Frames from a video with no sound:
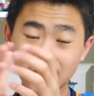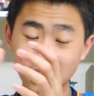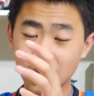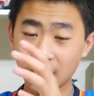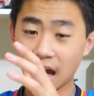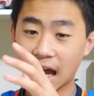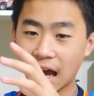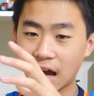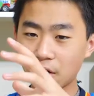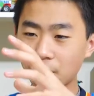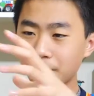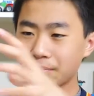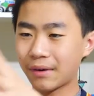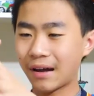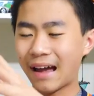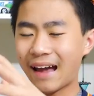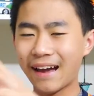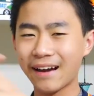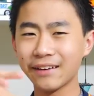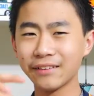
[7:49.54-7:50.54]

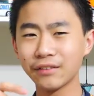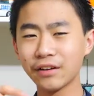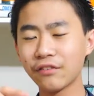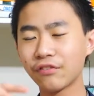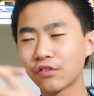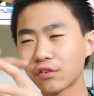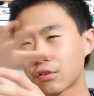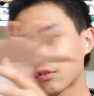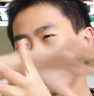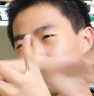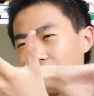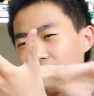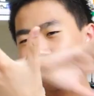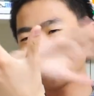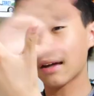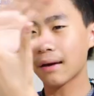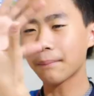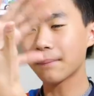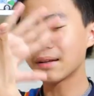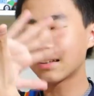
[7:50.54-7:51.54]
if
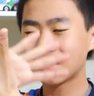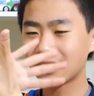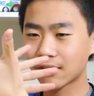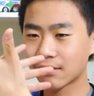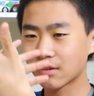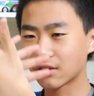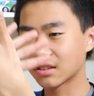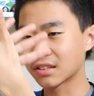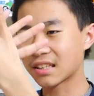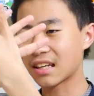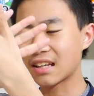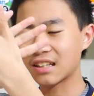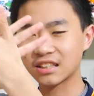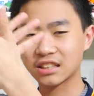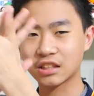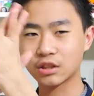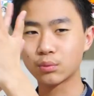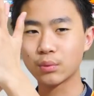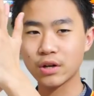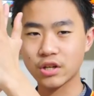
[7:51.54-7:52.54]
that material is getting
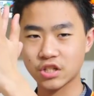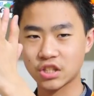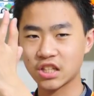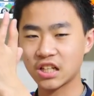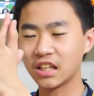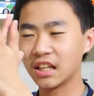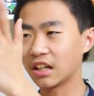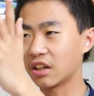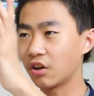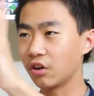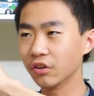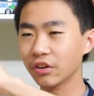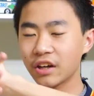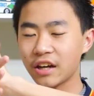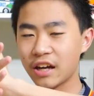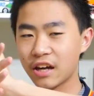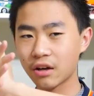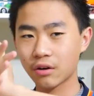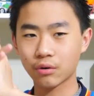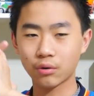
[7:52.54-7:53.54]
squished and like all the
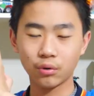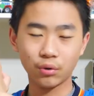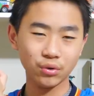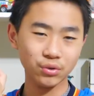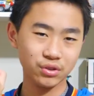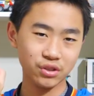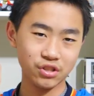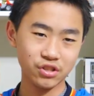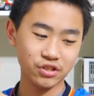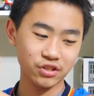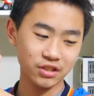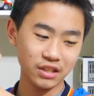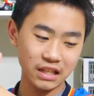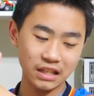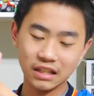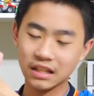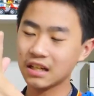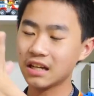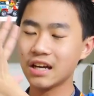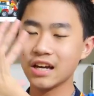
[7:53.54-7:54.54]
air holes are just
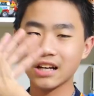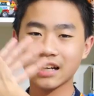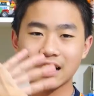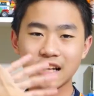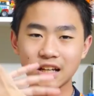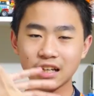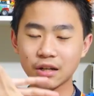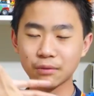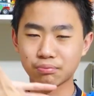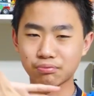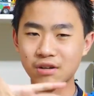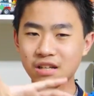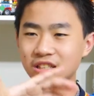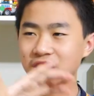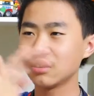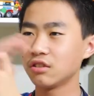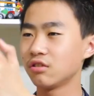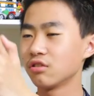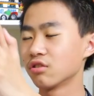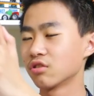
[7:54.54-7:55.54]
like getting compressed
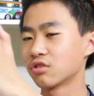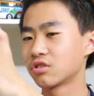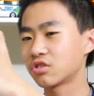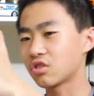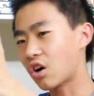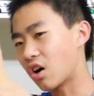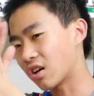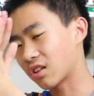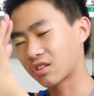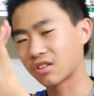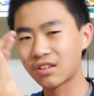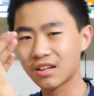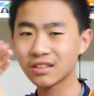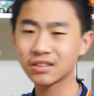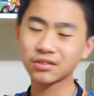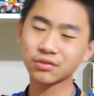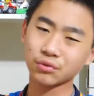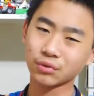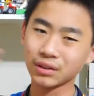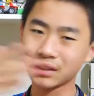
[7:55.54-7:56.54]
into your sock, there
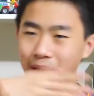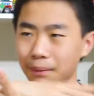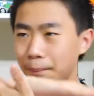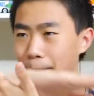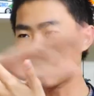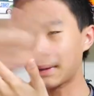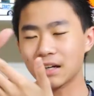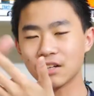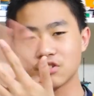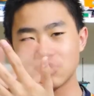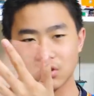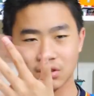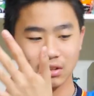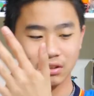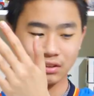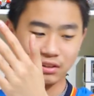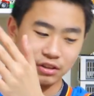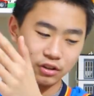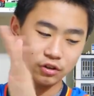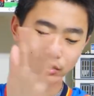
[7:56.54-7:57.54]
isn't really much you
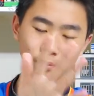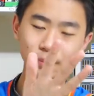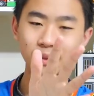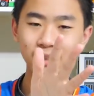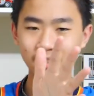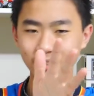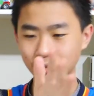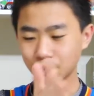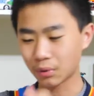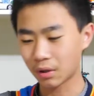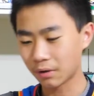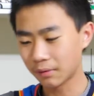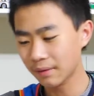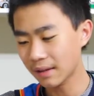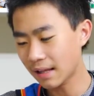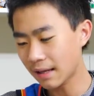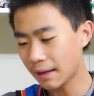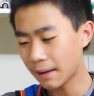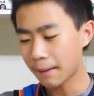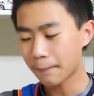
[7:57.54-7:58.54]
can do, because well,
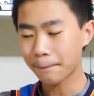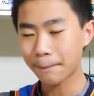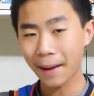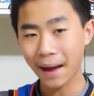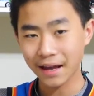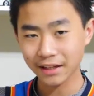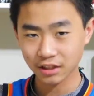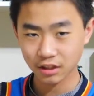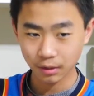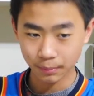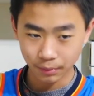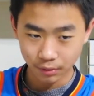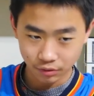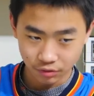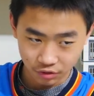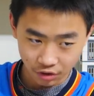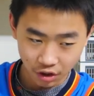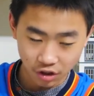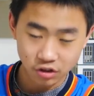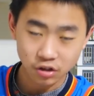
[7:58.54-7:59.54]
basketball
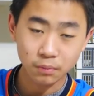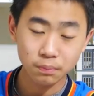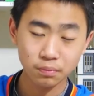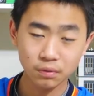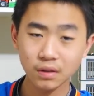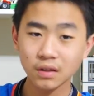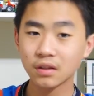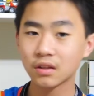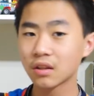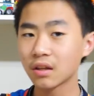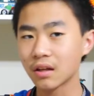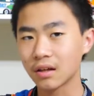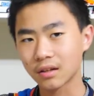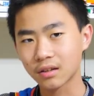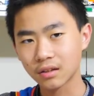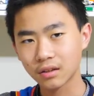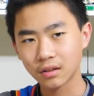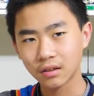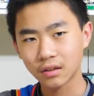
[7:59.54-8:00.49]
socks are pretty thick,